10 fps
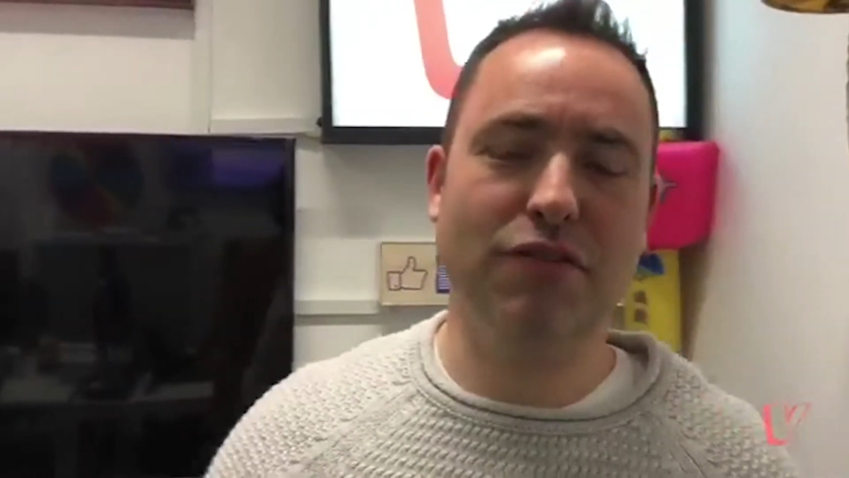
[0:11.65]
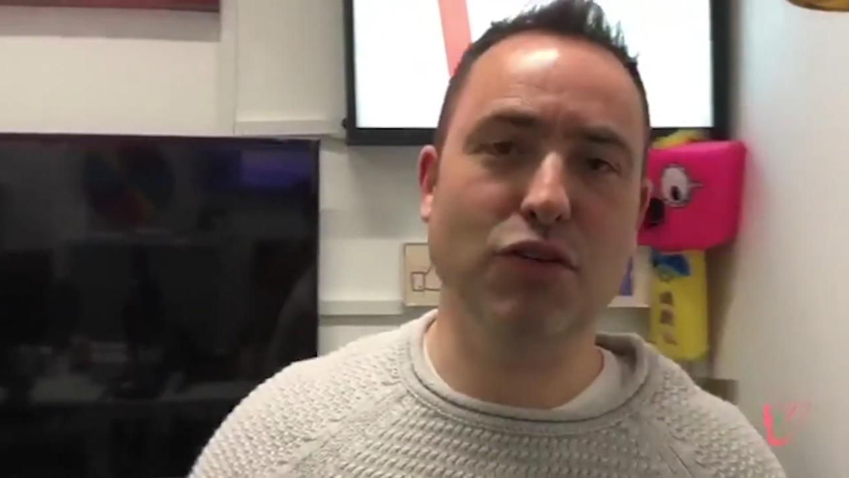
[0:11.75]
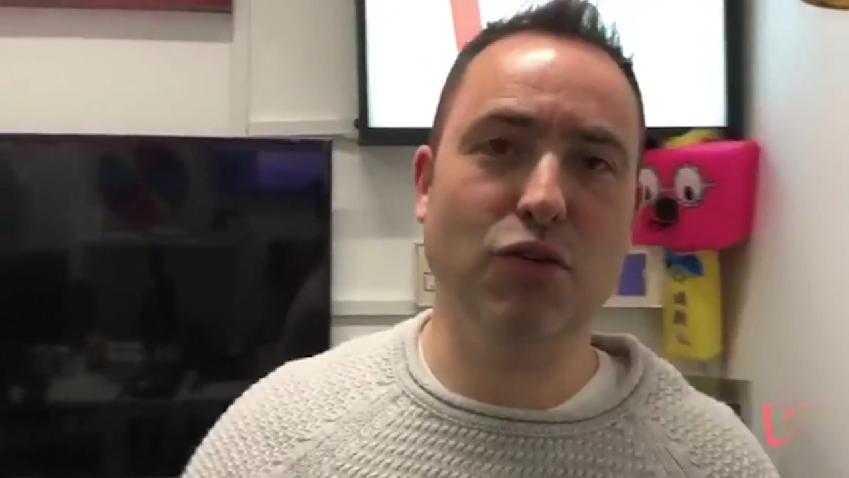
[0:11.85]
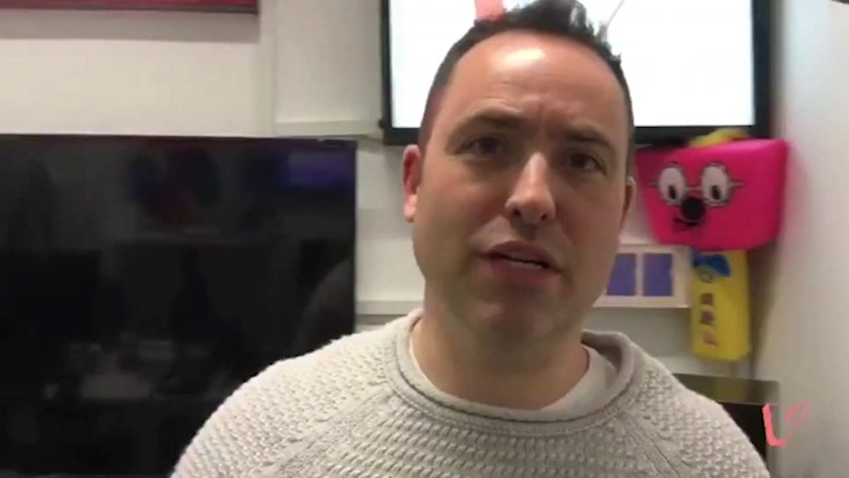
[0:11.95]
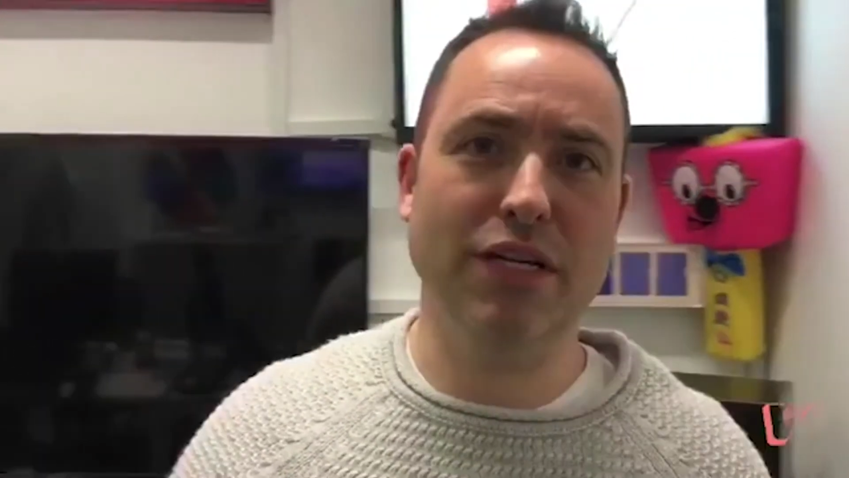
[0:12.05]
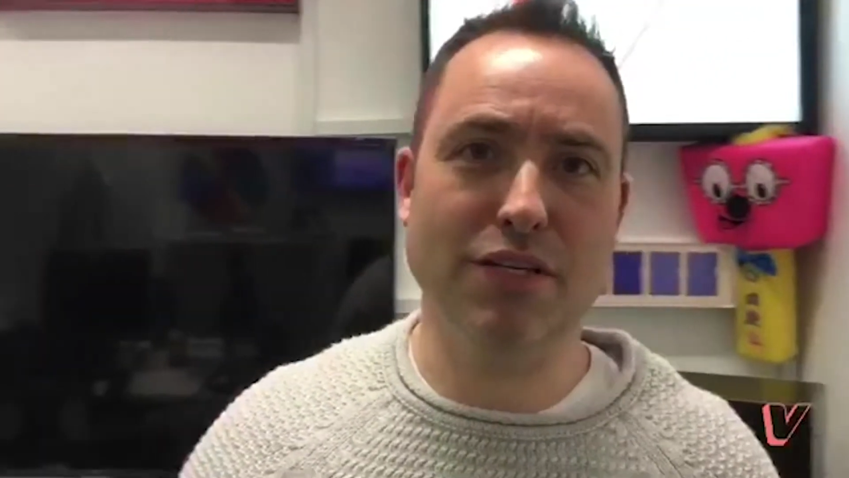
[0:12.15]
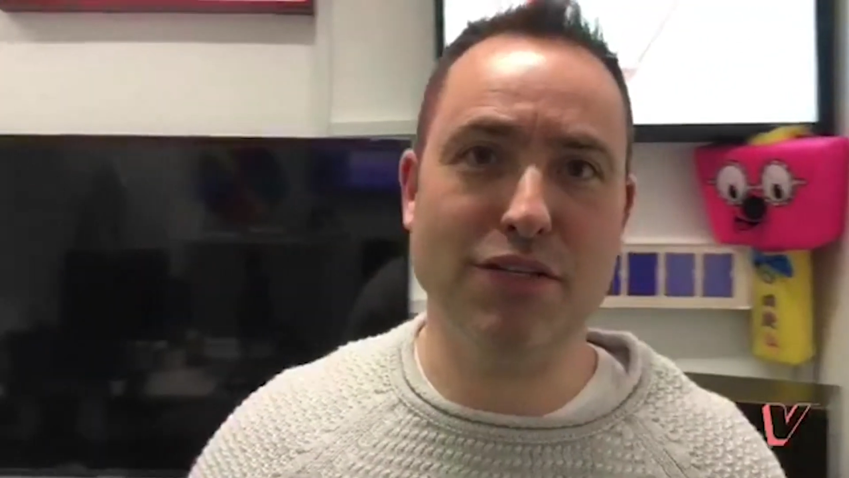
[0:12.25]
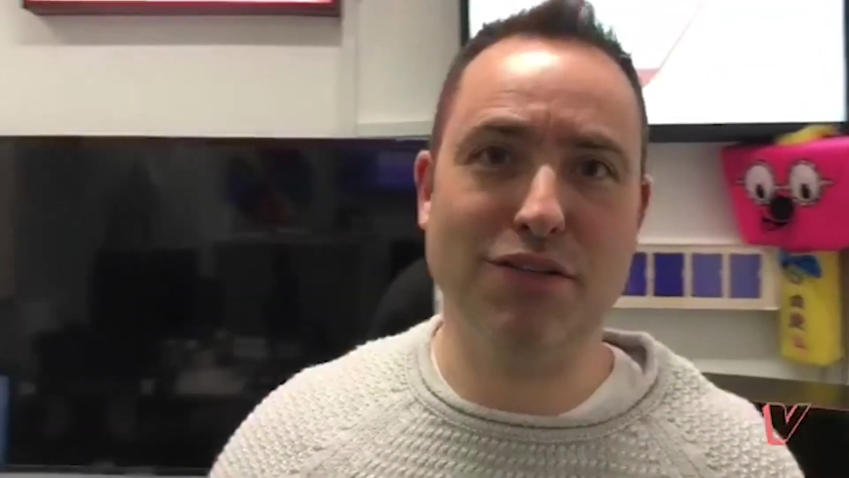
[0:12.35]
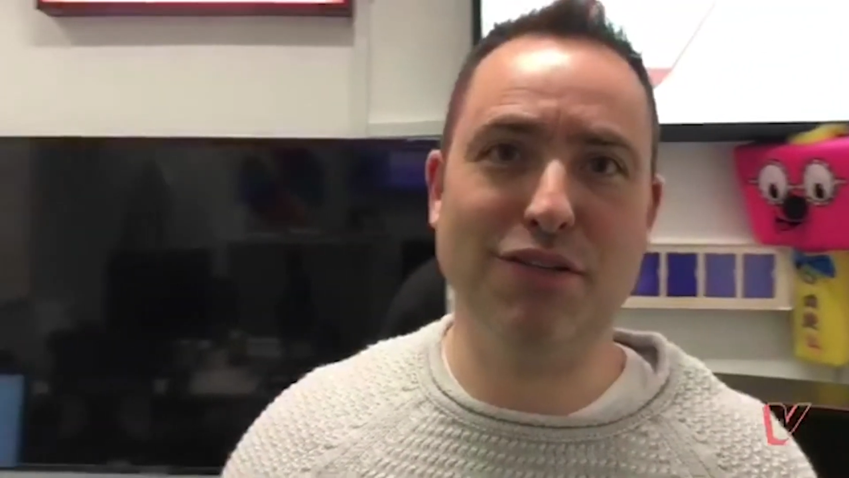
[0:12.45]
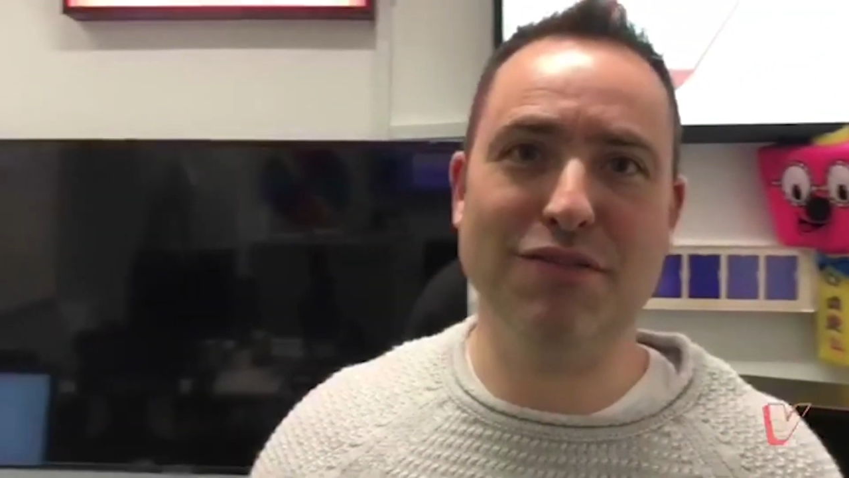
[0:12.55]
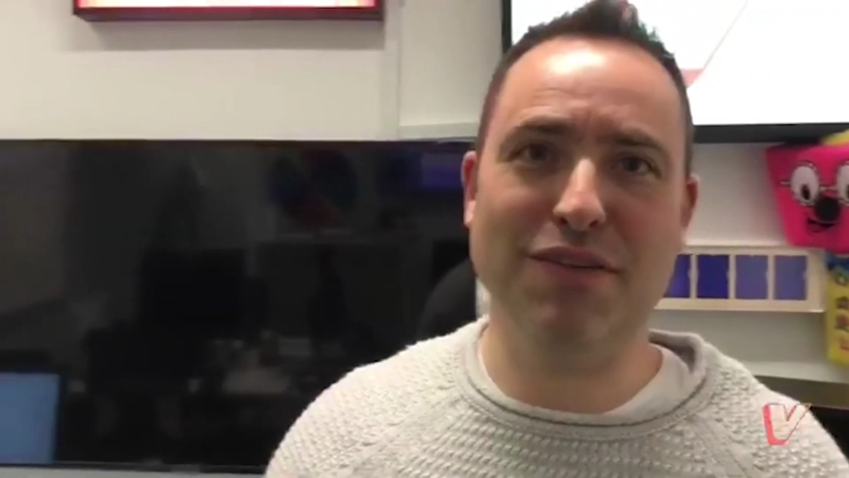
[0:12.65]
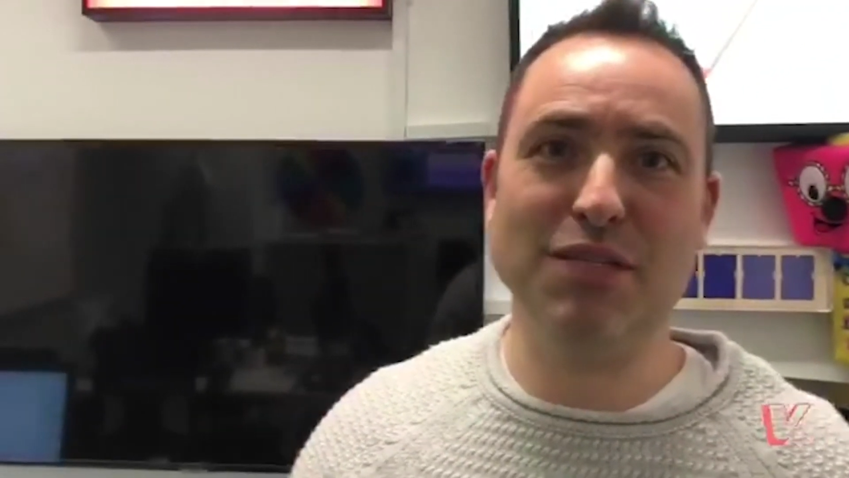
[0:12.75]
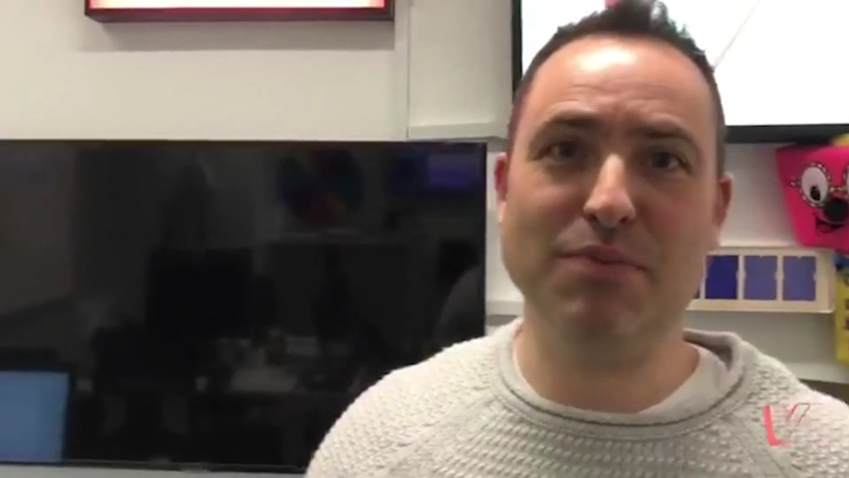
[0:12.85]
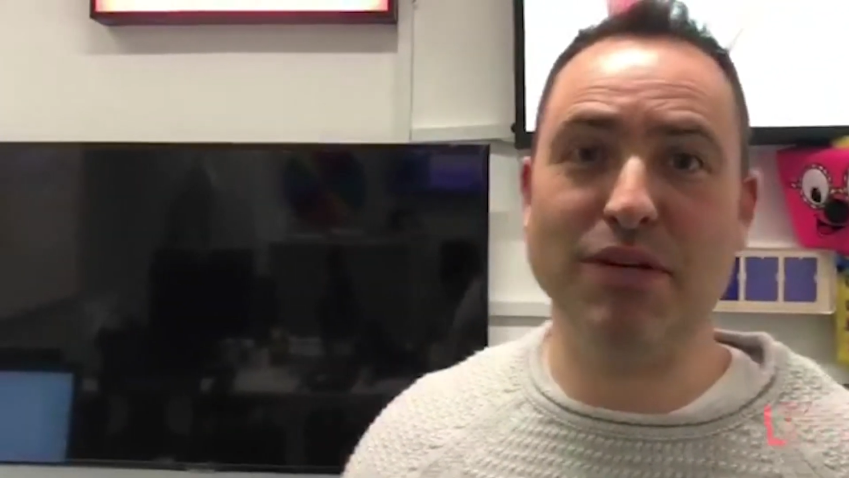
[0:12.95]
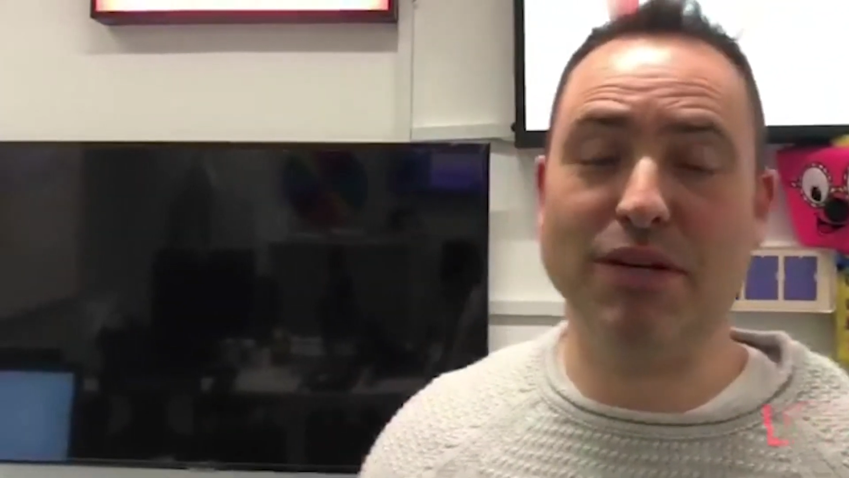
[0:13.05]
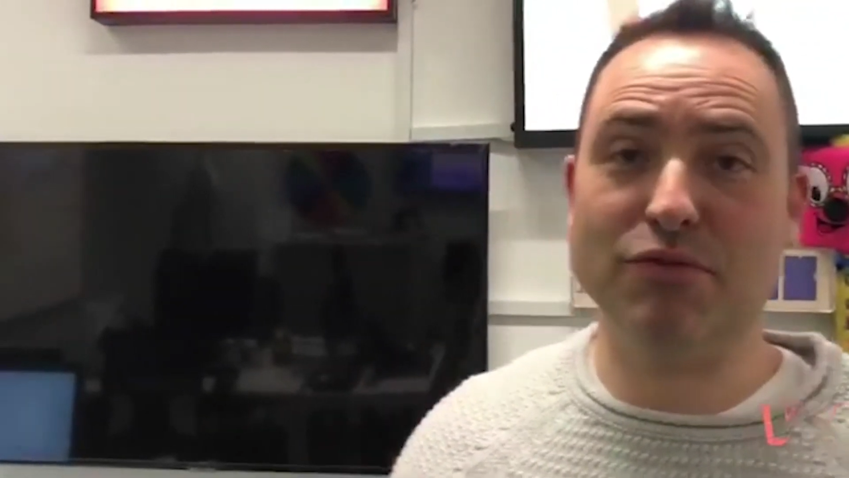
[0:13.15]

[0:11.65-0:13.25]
for joining us on Facebook.